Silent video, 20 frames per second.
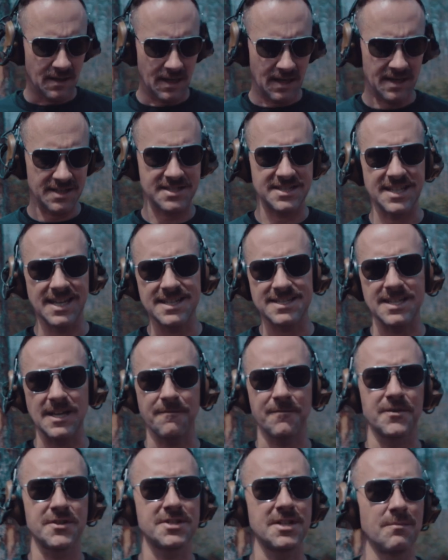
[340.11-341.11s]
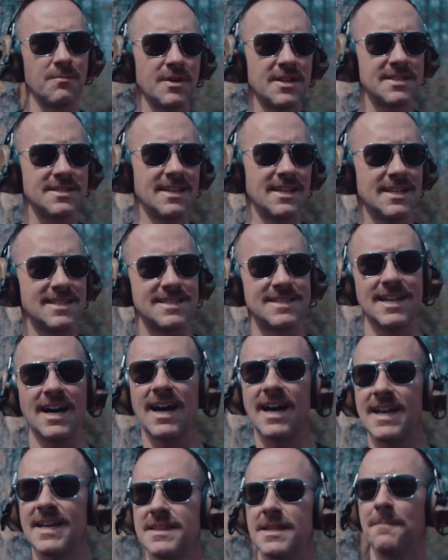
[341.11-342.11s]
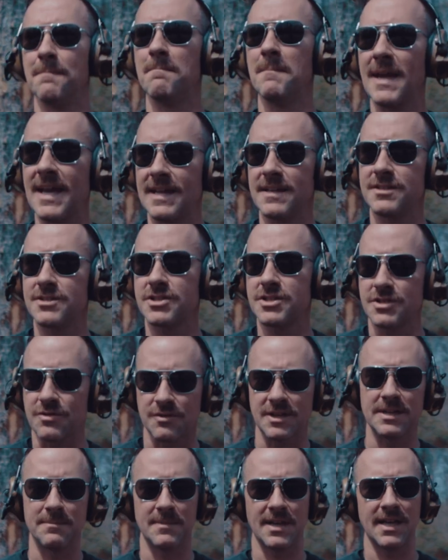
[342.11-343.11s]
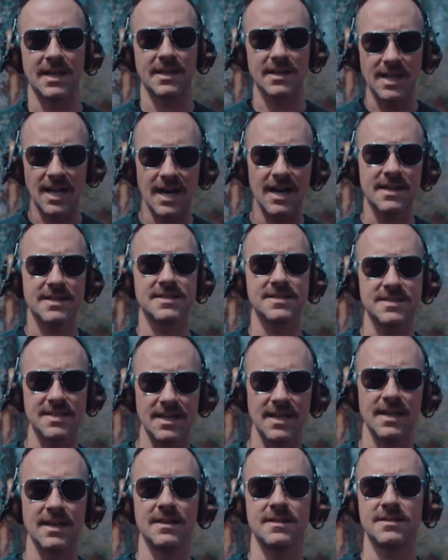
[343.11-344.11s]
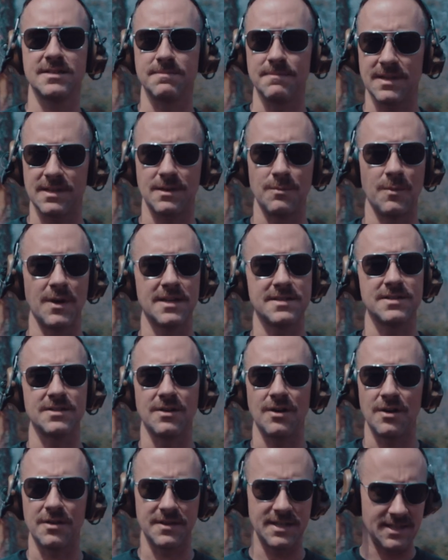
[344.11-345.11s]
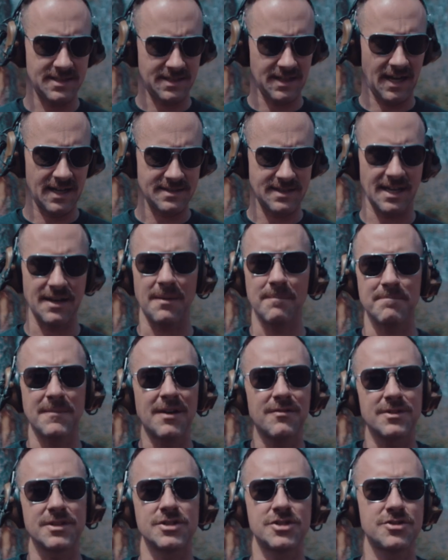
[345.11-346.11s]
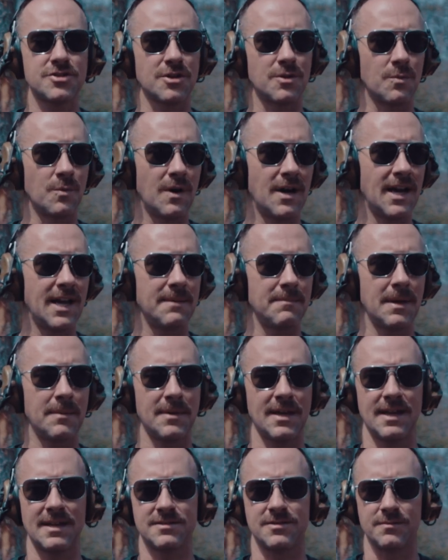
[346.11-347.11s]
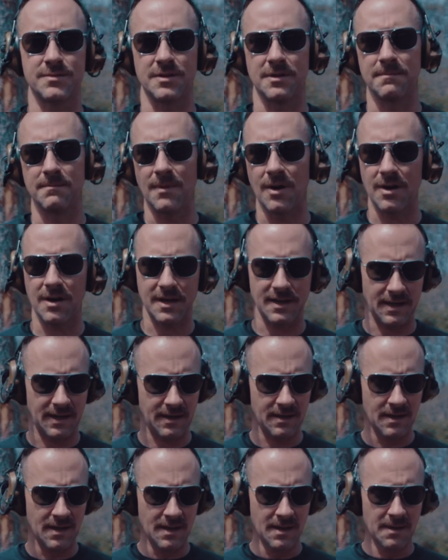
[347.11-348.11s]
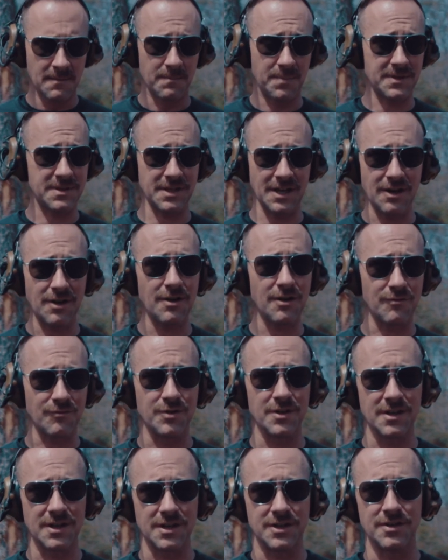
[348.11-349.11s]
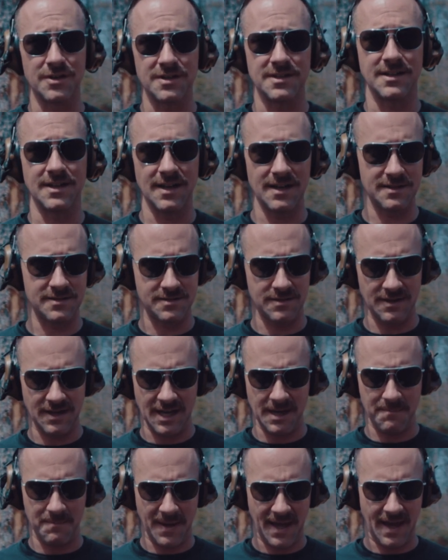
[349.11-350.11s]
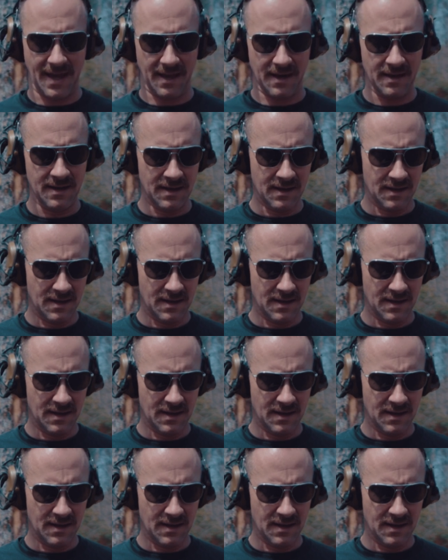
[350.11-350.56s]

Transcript: CZ for some reason is not in the mainstream like Glock, SIG, Smith & Wesson, all these guys. I'm not really sure why. Maybe it has to do with their marketing, but they are really good guns. They're not bad.